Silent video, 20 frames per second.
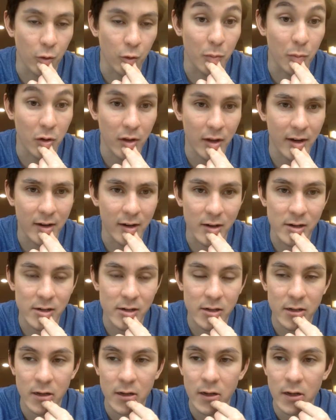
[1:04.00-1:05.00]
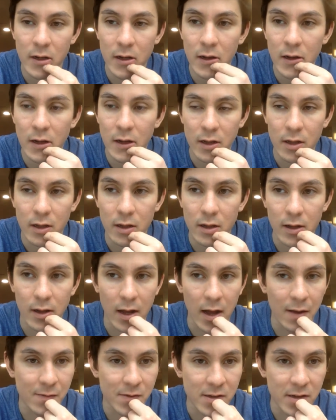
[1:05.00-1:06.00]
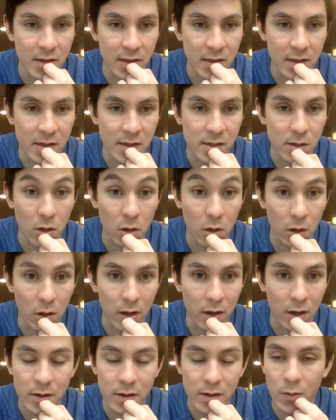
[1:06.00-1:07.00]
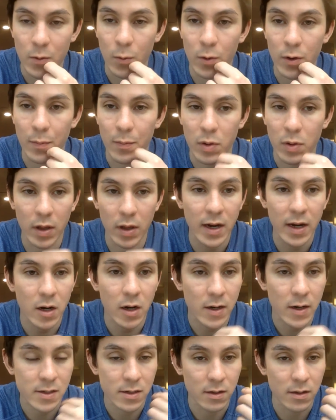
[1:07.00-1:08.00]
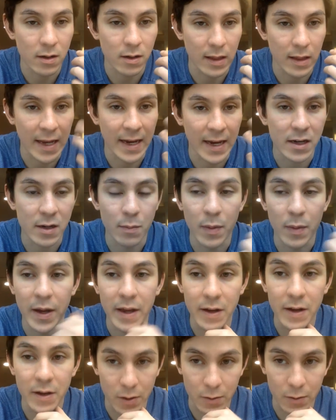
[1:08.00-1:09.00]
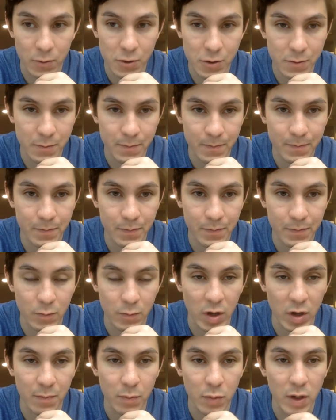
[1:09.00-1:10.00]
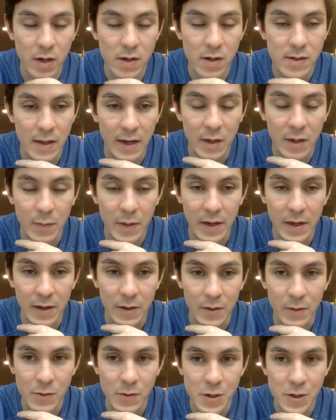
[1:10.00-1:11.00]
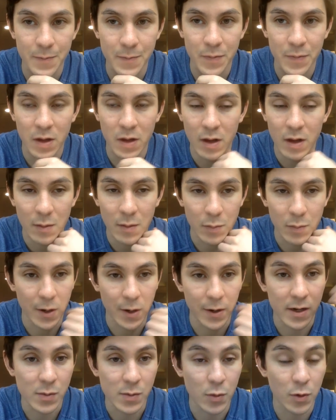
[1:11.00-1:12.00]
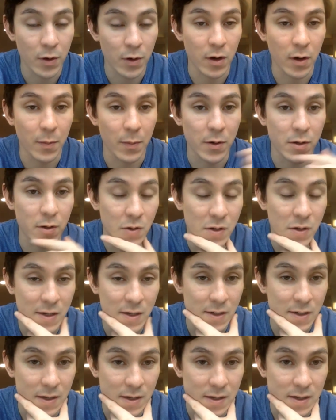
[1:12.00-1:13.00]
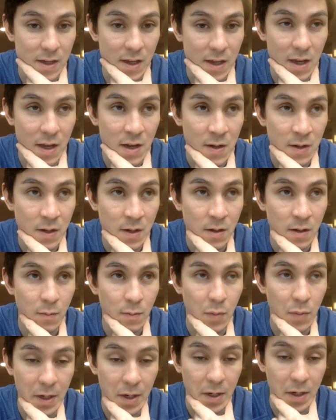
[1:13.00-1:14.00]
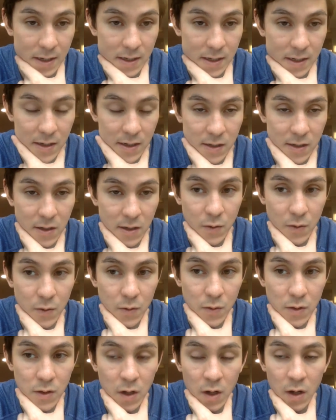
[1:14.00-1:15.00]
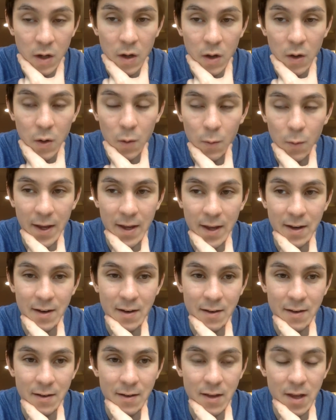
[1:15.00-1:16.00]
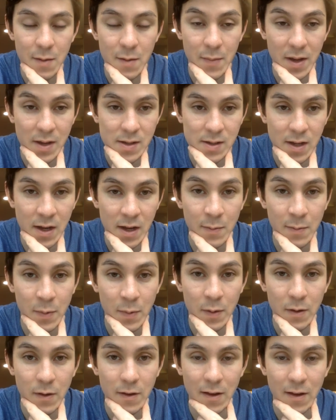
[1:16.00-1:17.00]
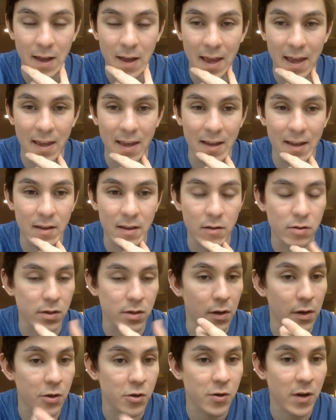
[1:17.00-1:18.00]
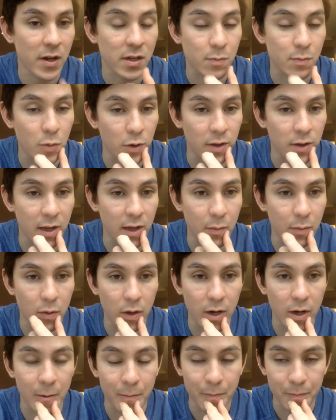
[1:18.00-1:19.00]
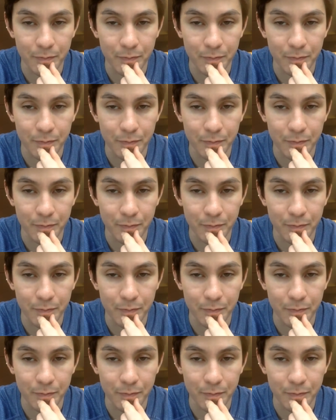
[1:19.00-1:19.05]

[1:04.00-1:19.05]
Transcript: players, I've seen this a lot, where a player is liked by a coach, right? Player's liked by a coach. Player gets put in opportunities to succeed. Player gets excused when they mess up, and there's a lot of trust put in that player.